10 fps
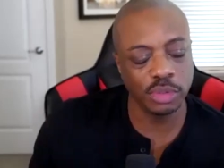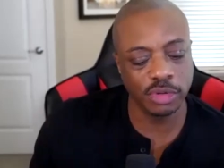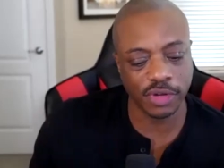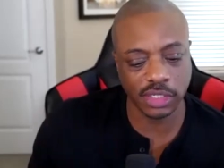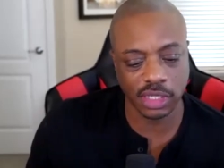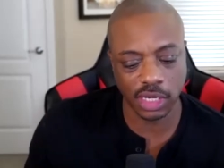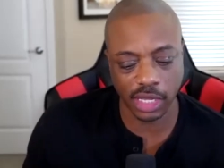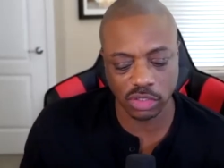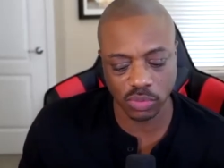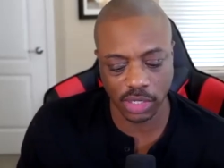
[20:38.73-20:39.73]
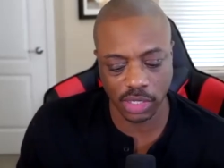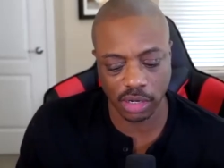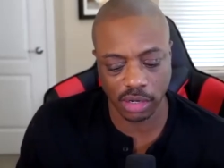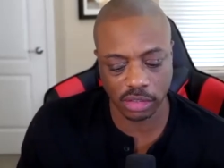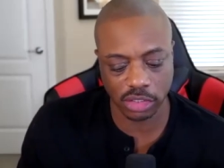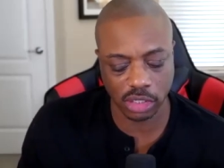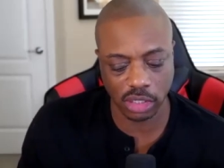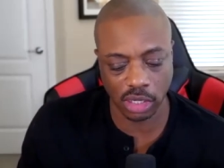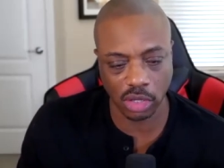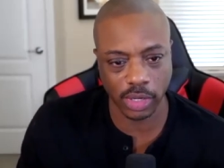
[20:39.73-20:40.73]
you move on to the next one here, just a,
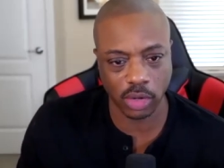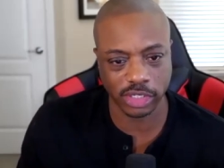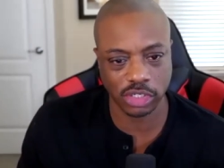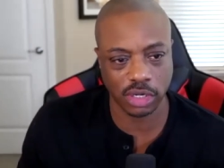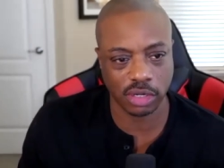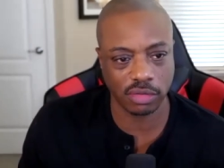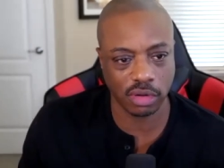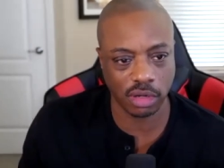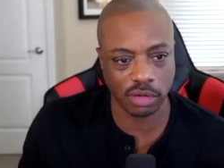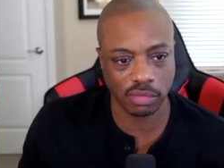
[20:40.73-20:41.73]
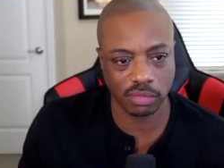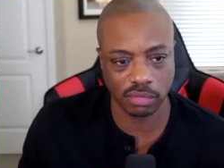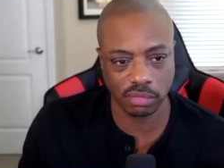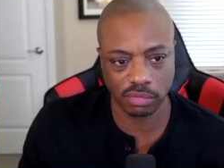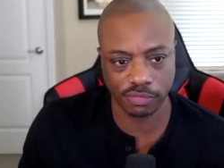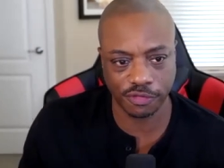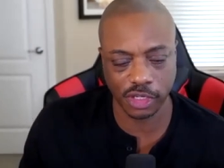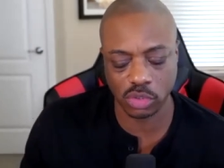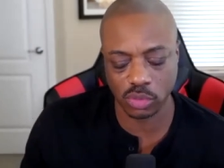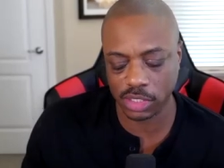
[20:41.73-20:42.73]
yeah. a quick question on on
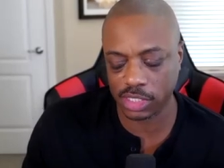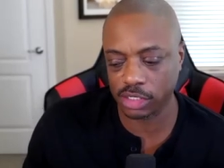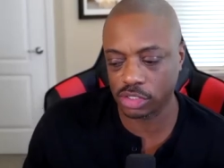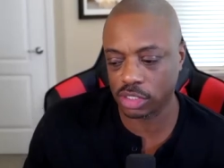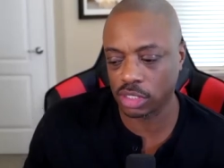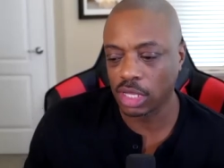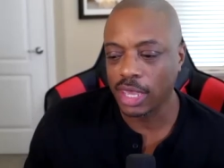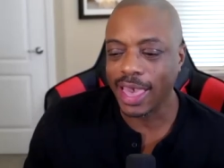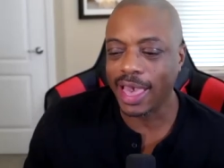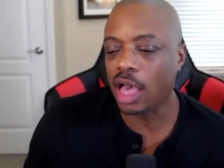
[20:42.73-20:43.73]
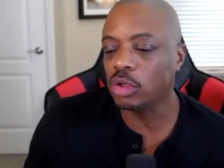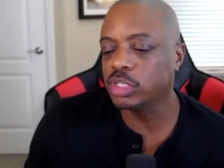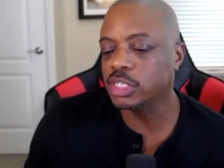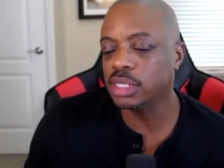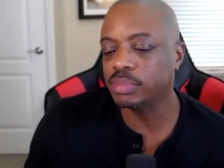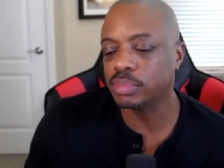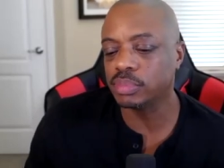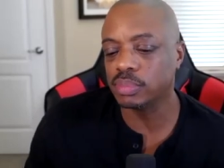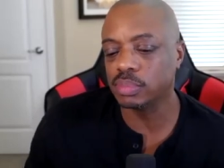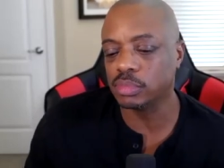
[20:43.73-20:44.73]
visualization. How deep
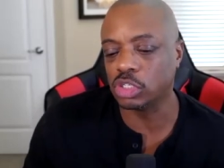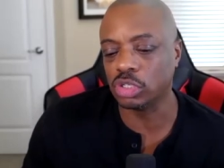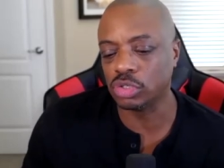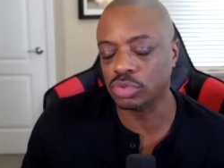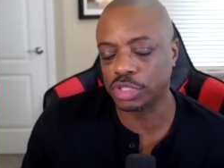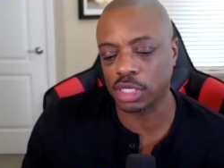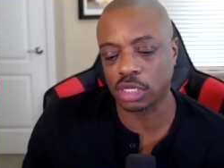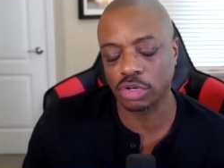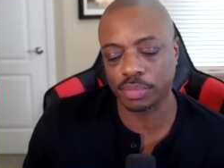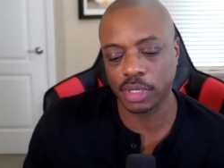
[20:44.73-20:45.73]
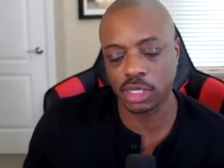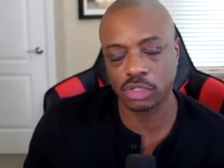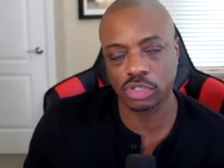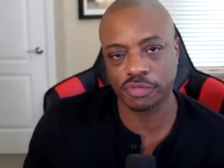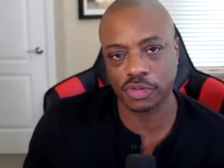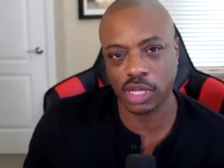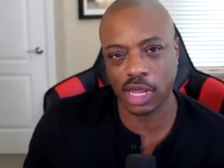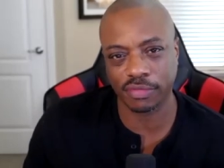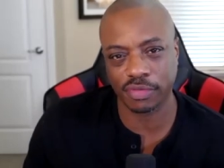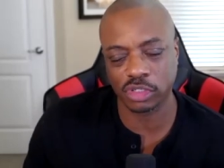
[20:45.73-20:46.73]
do you think, in your opinion, should
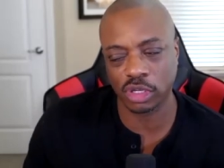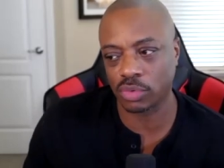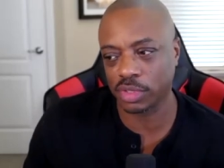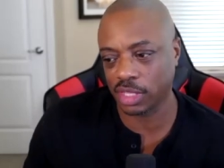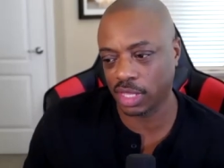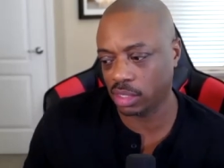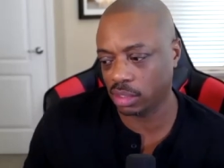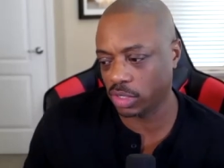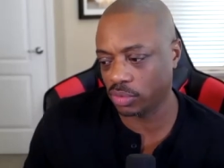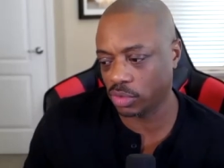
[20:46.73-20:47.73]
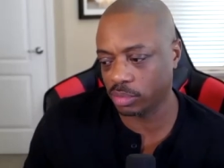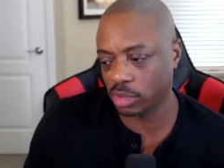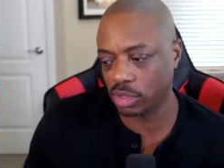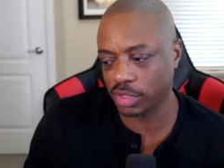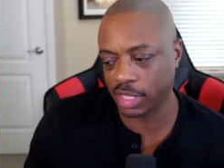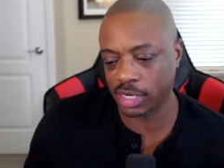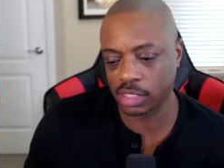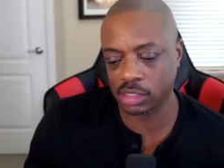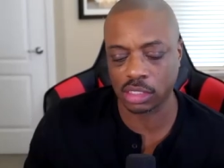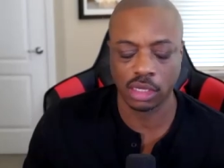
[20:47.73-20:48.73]
photographers go with that? Where I'm going with that
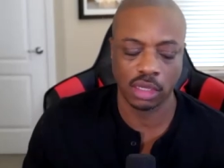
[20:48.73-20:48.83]
is,